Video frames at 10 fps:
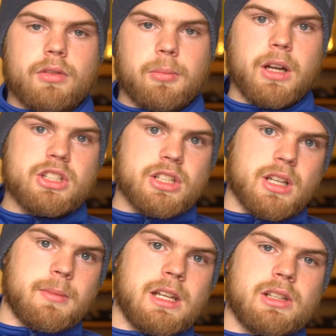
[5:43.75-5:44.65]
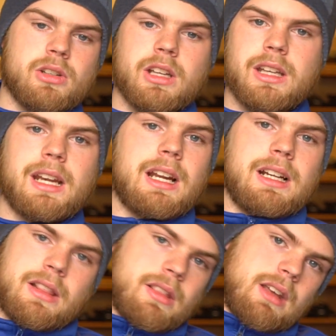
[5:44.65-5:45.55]
For budgets, I mean, you can get
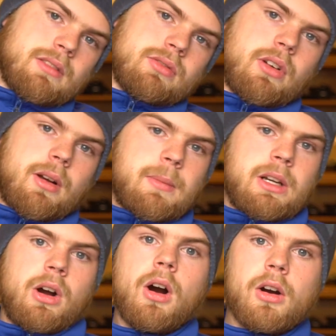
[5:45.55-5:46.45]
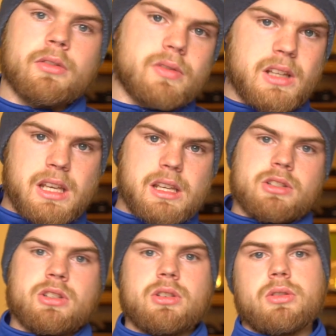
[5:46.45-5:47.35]
anything from an
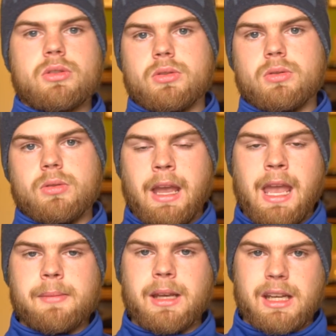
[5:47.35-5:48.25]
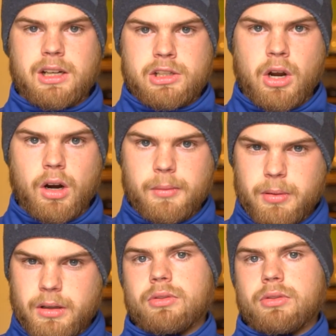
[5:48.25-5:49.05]
RV to a hammock and a tarp.